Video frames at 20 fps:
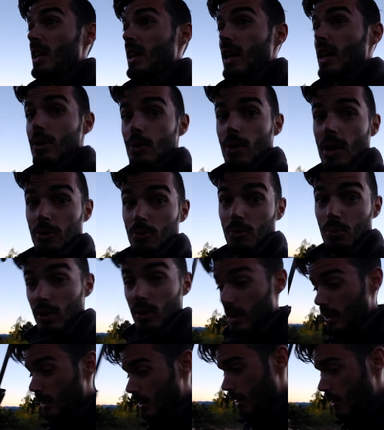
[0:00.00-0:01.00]
Anyways, we're
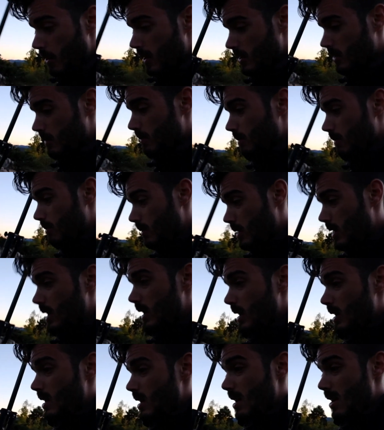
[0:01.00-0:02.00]
gonna go get some
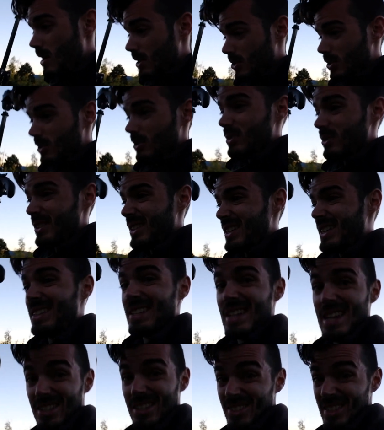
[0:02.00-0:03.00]
vegan nachos,
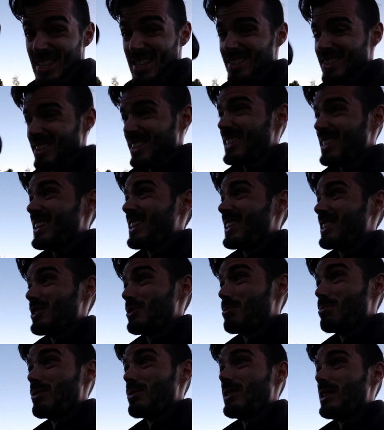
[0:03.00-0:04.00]
and yes, that's a thing.
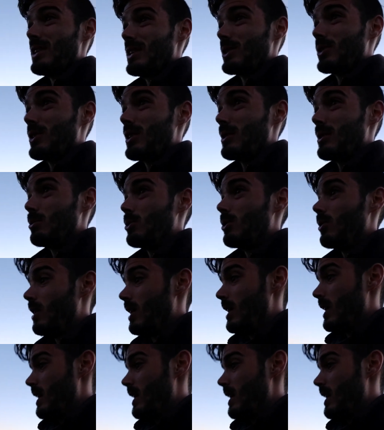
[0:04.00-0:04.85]
It's pretty incredible.